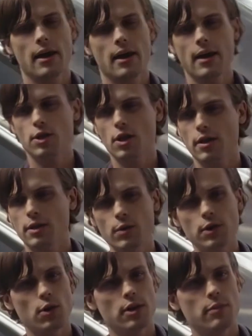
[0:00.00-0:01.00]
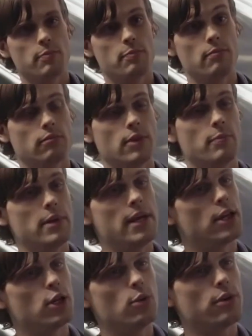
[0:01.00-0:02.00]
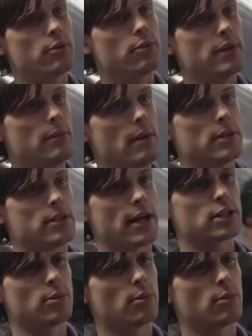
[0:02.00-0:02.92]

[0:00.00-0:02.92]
Death is about a teenager who approaches the B A U